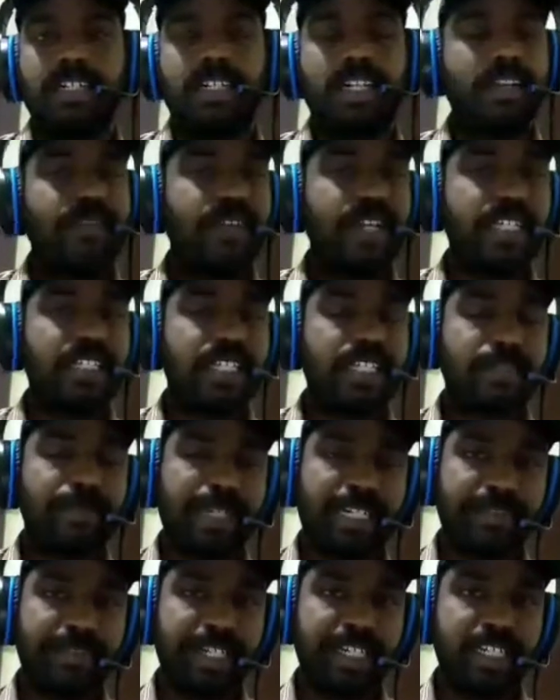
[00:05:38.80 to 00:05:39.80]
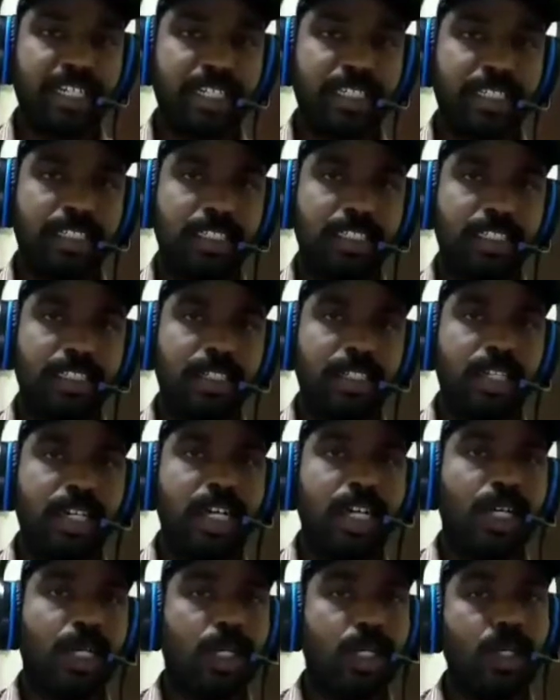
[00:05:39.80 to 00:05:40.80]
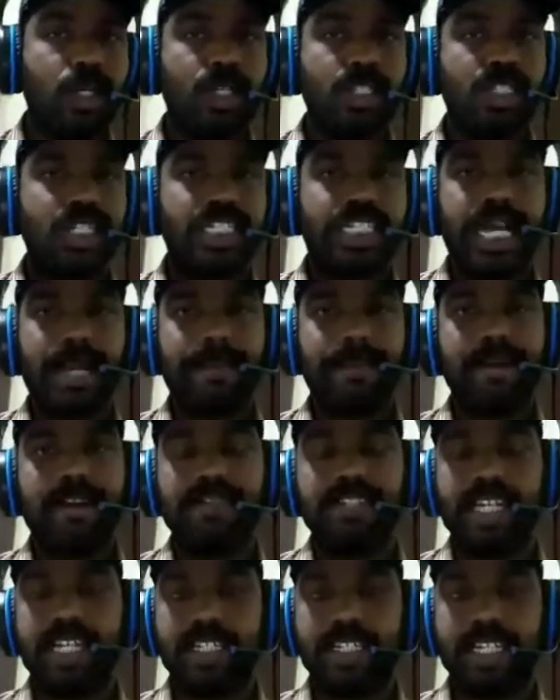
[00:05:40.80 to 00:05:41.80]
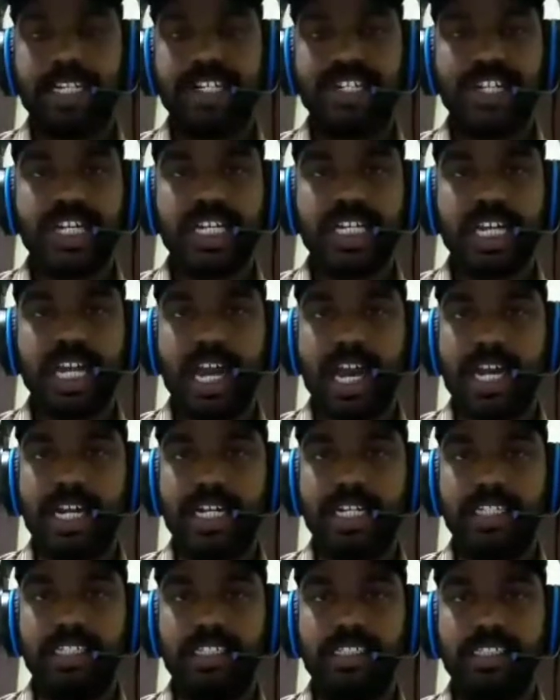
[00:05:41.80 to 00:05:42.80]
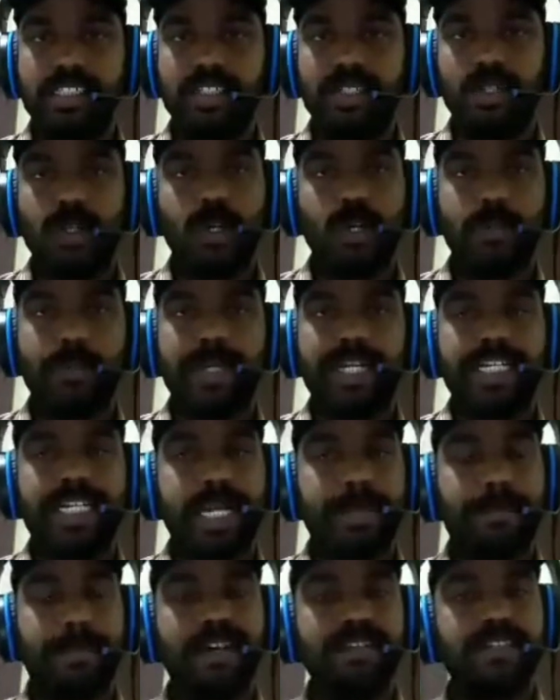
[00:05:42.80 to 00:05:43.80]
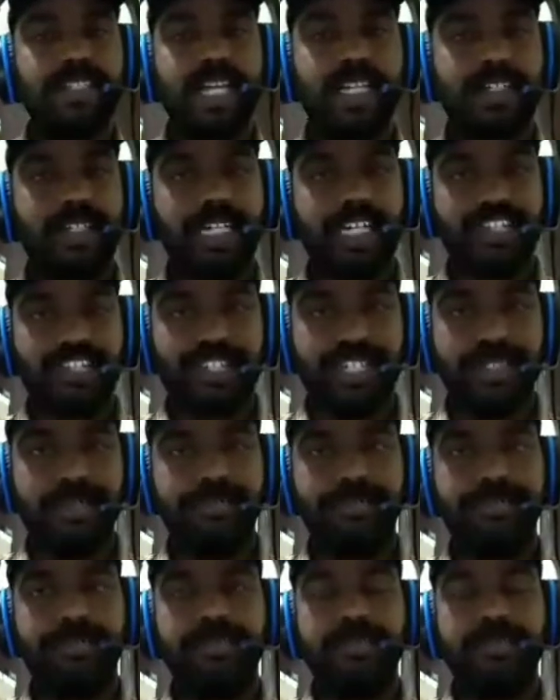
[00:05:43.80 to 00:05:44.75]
differences between closed type of circulation and open type of circulation.